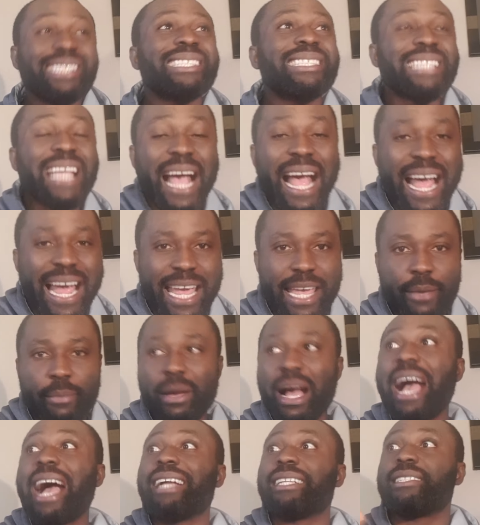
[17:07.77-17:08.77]

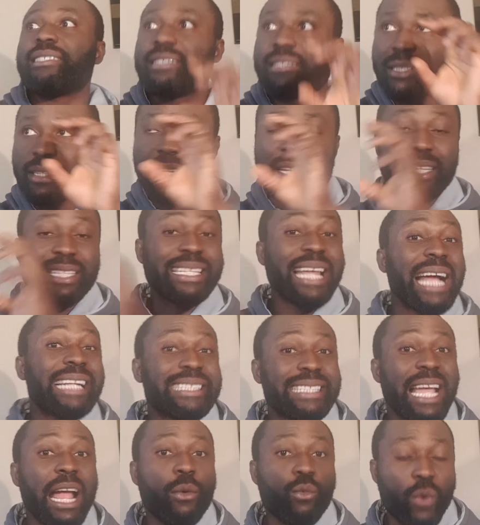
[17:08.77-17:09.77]
time at that
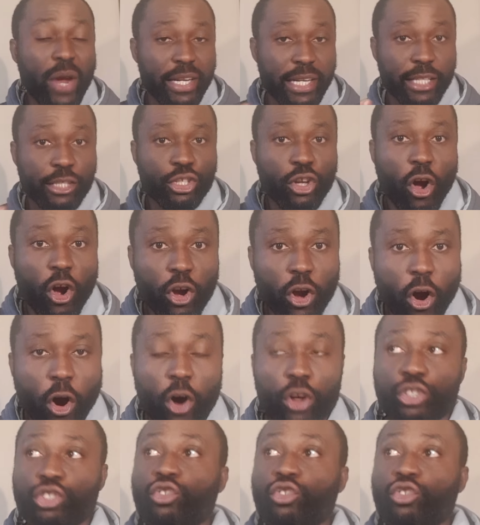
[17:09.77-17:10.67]
time when it occurred.